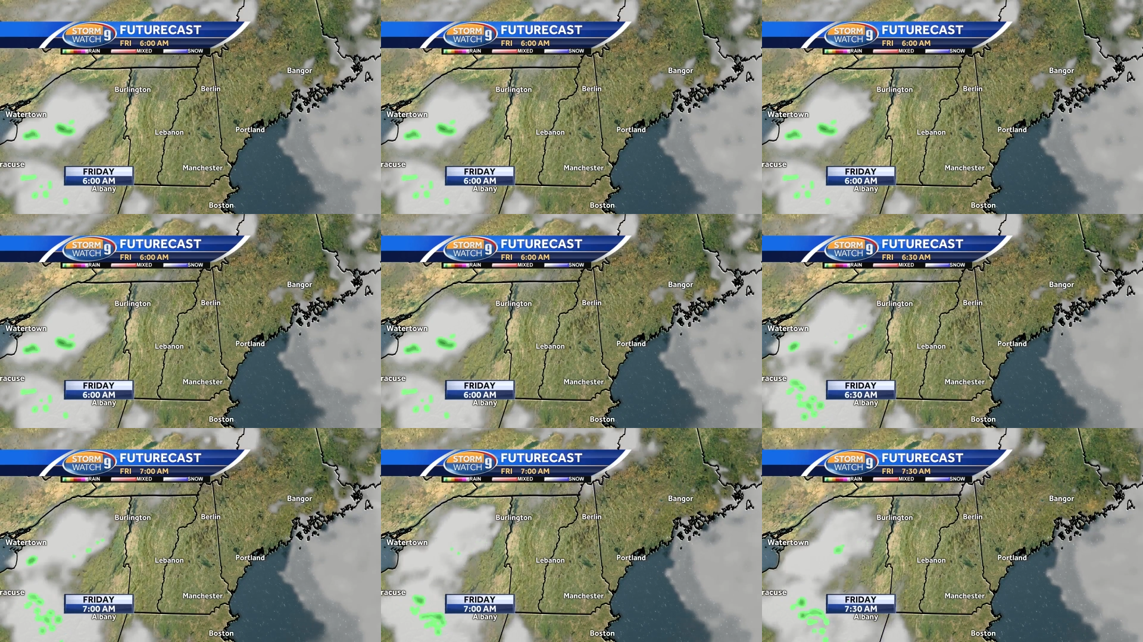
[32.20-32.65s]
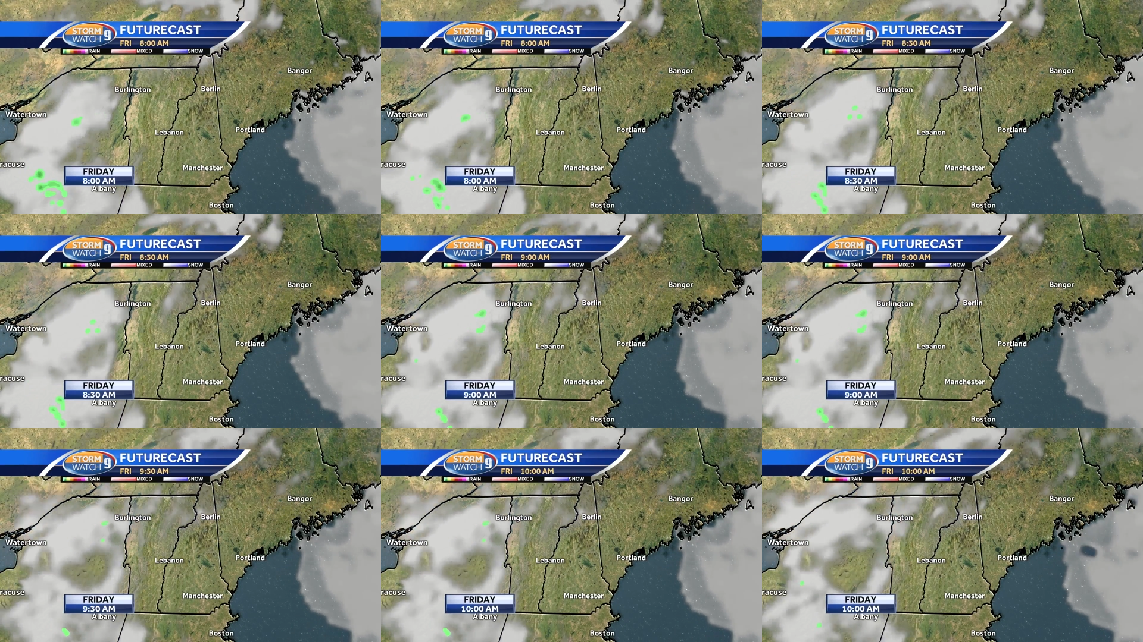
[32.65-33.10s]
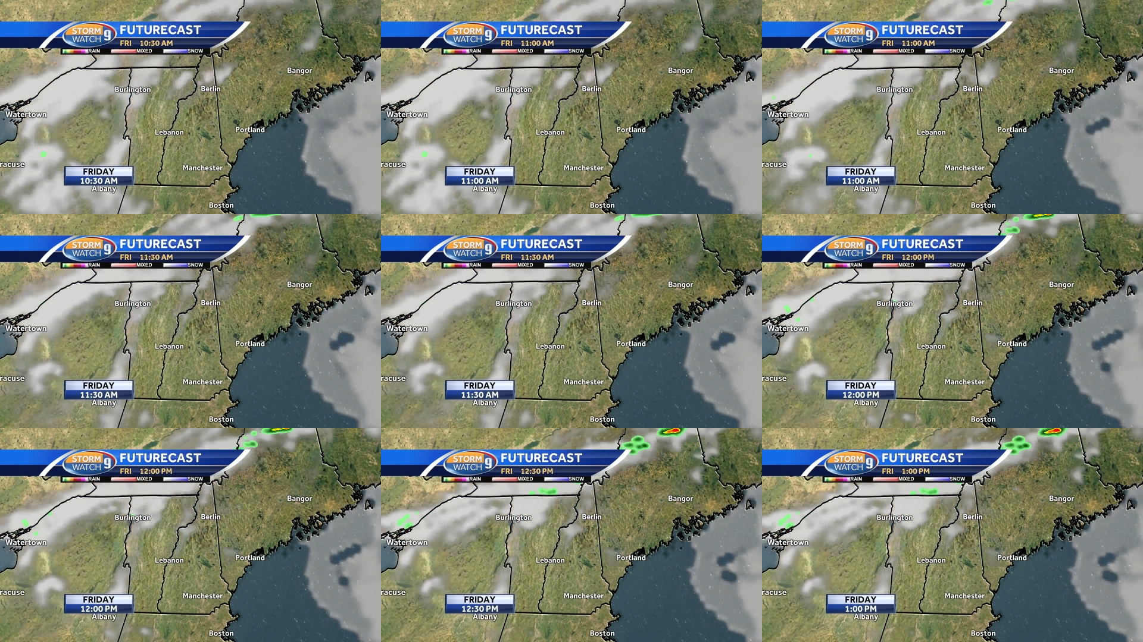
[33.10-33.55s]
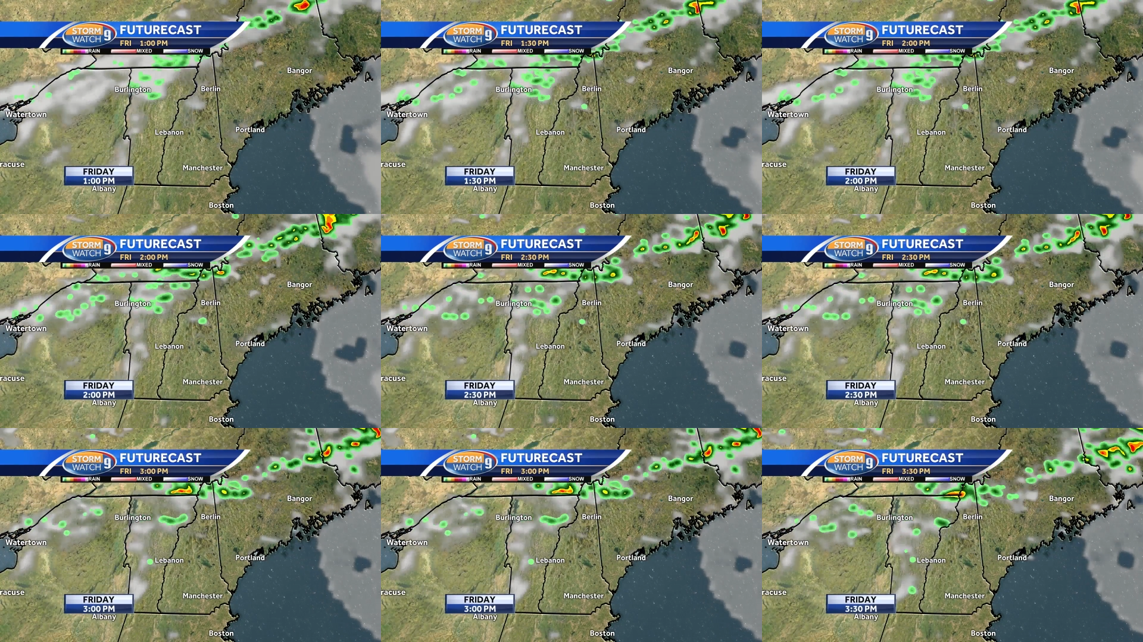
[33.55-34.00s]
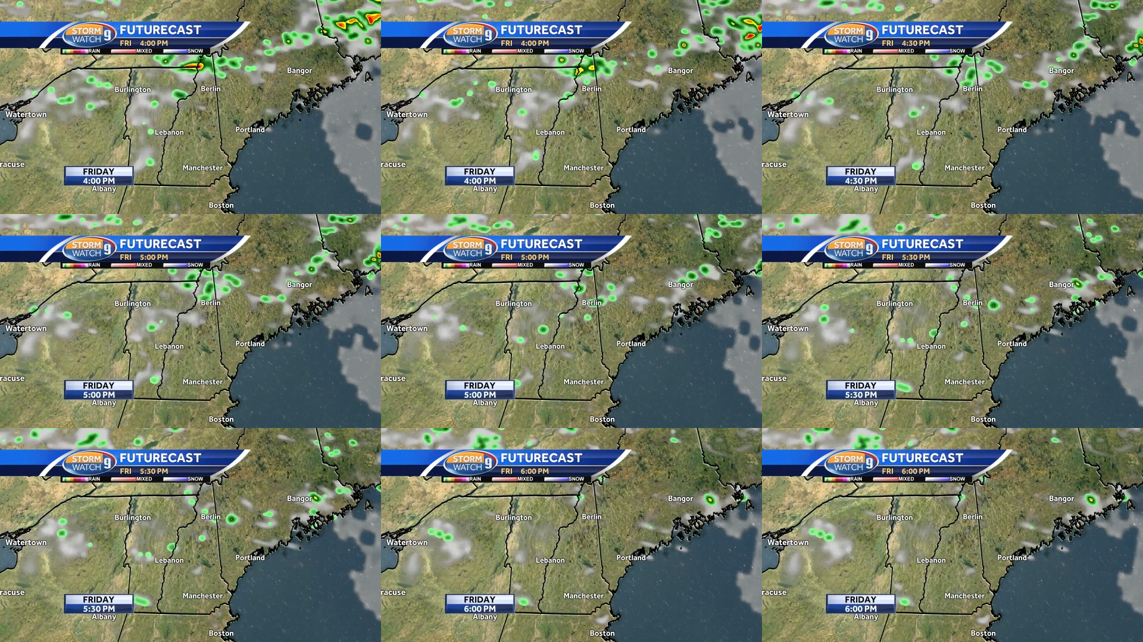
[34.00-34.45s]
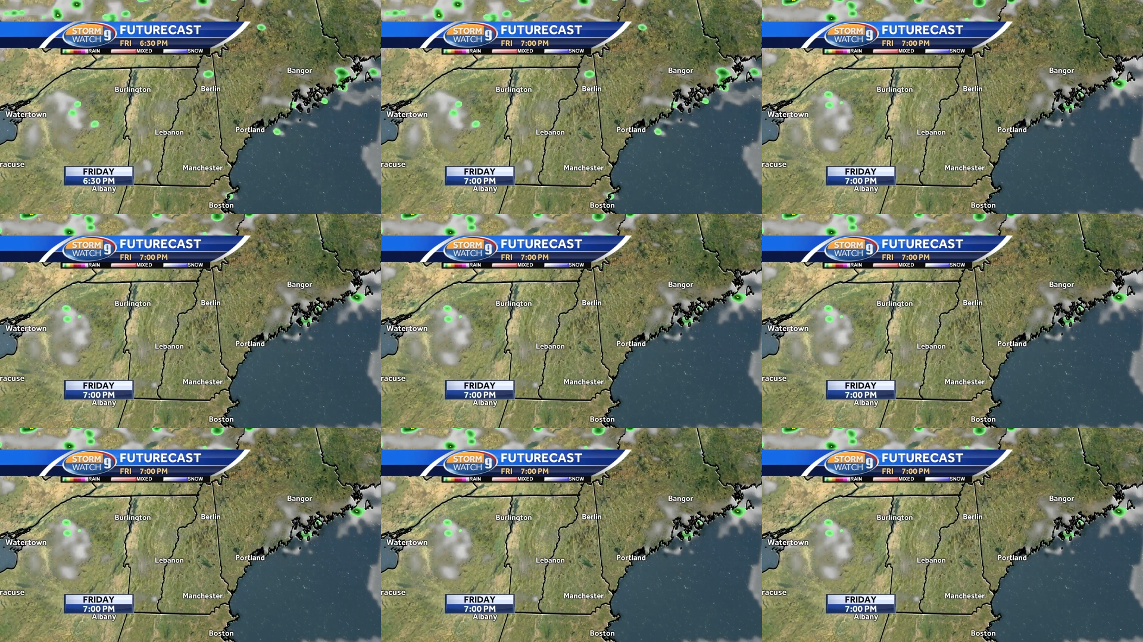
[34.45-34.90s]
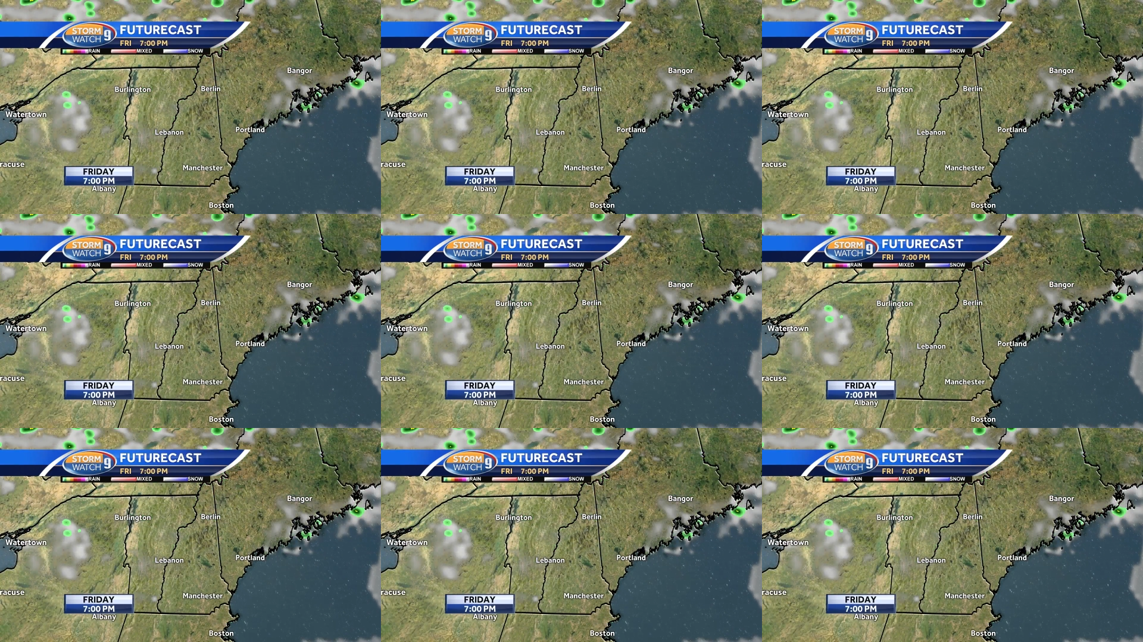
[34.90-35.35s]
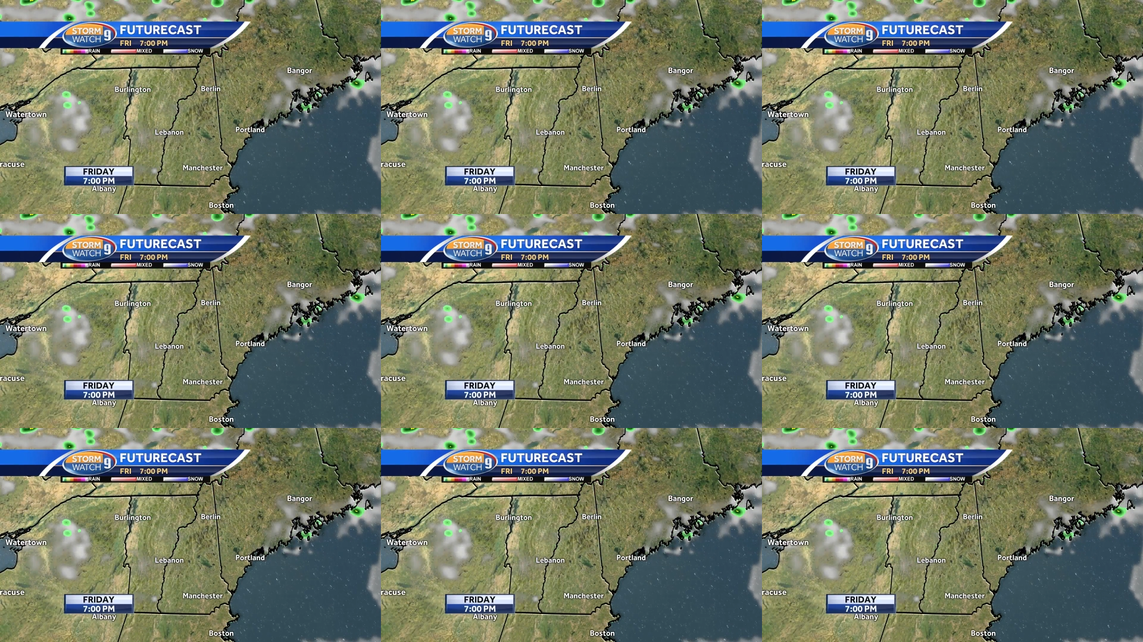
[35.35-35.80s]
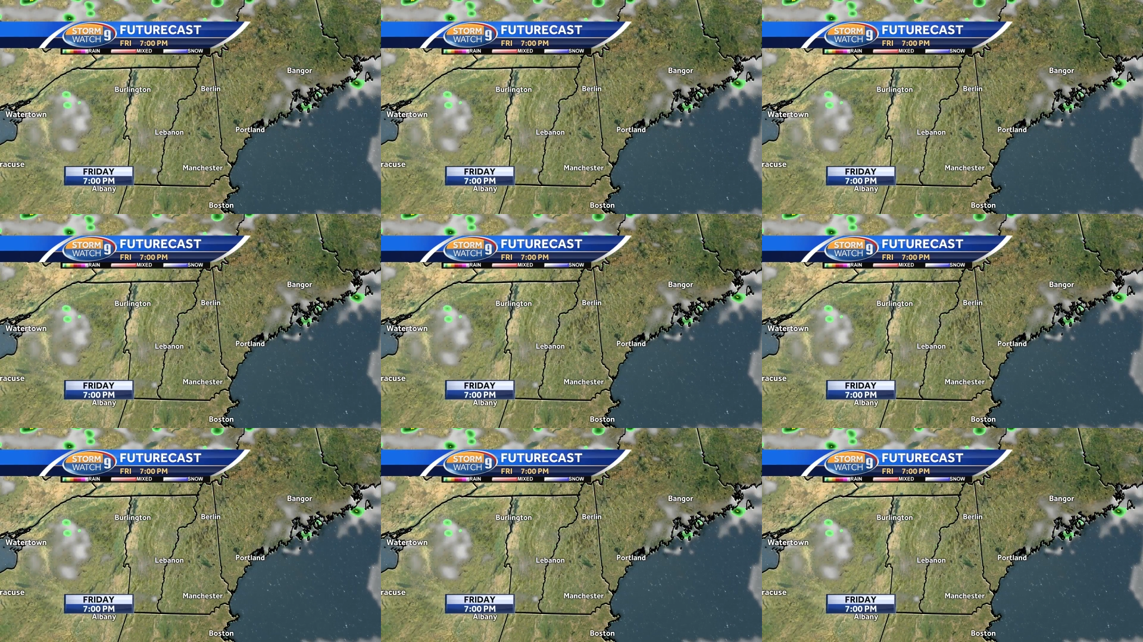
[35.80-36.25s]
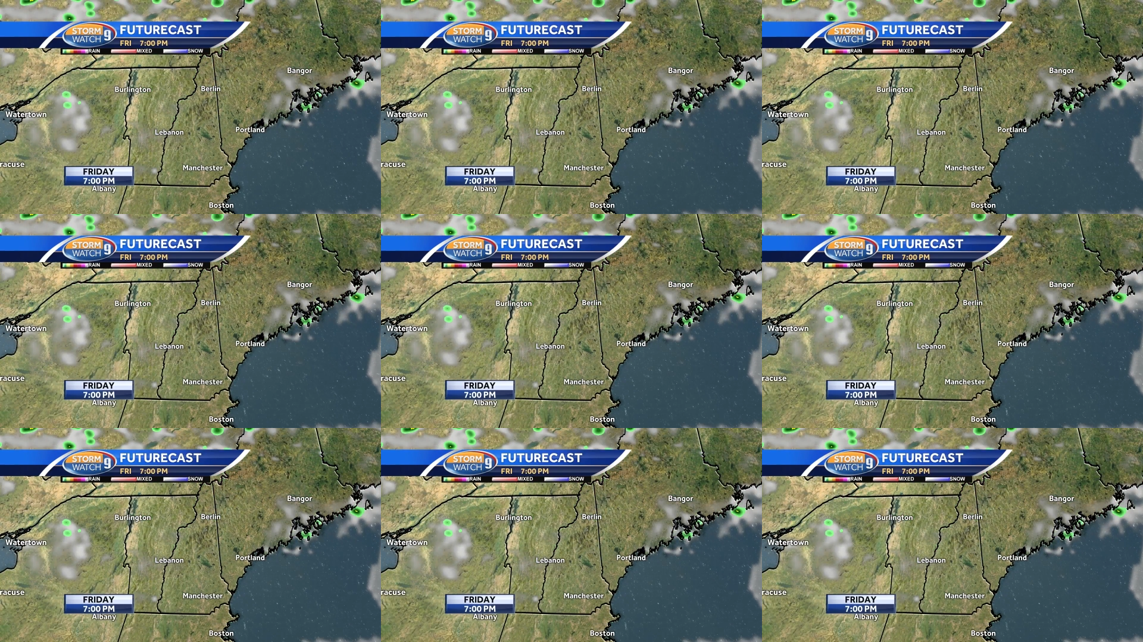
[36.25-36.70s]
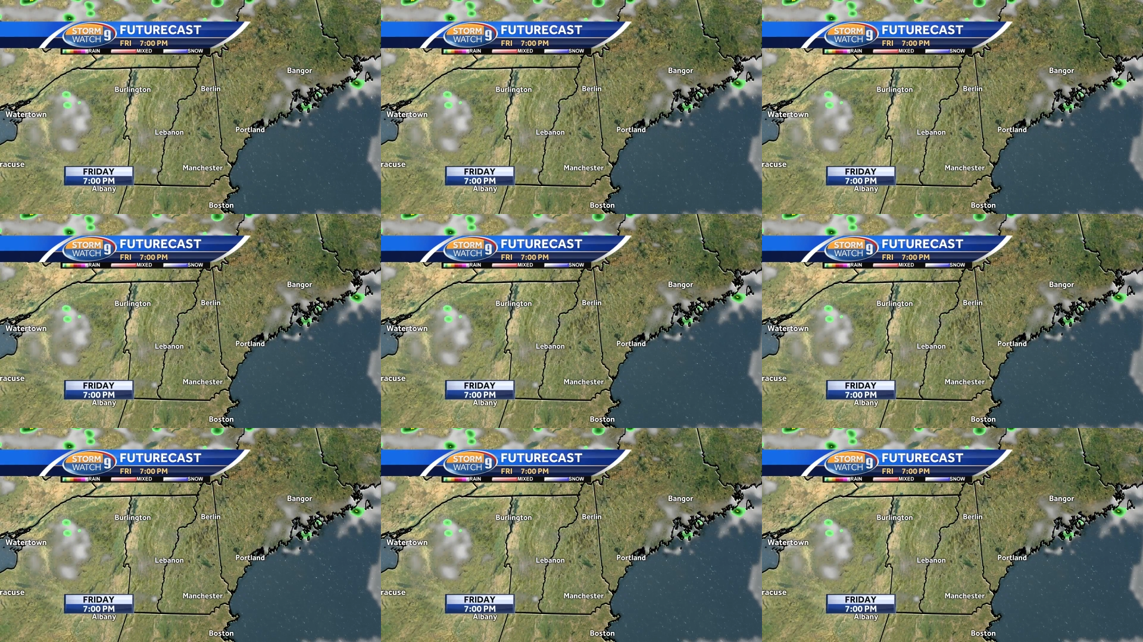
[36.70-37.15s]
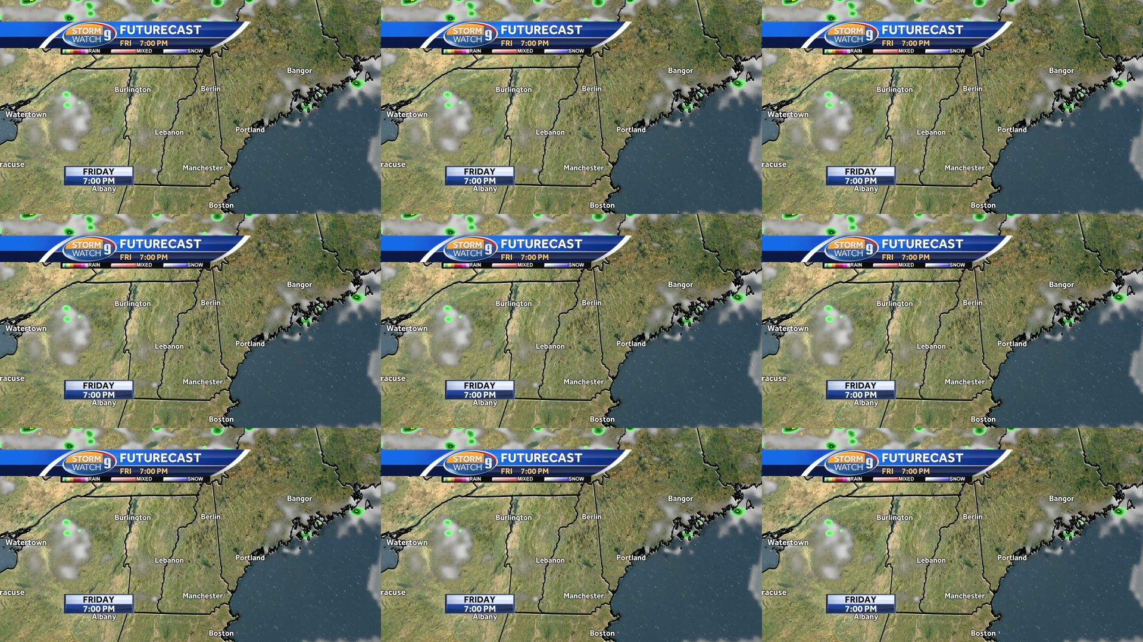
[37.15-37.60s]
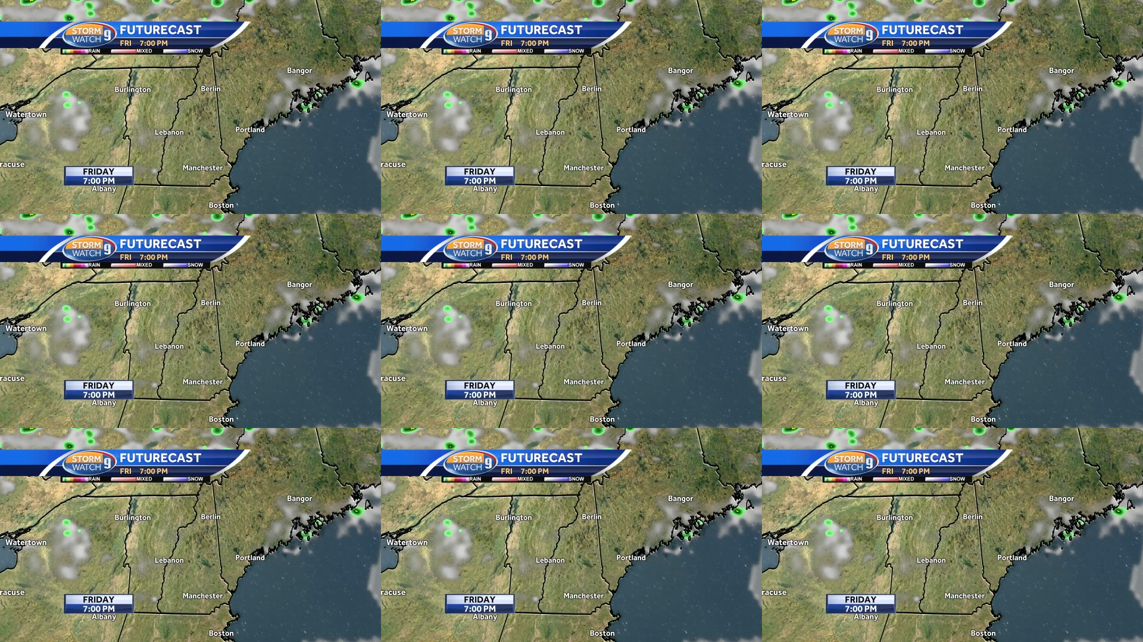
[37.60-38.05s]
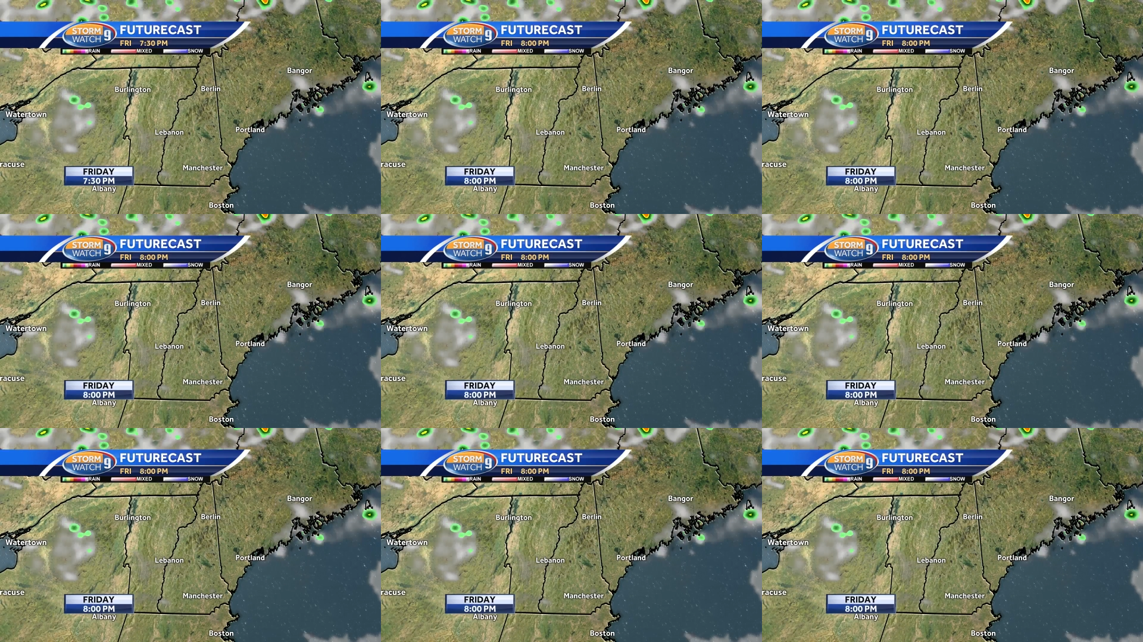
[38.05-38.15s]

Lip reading: [unreadable: no face in view]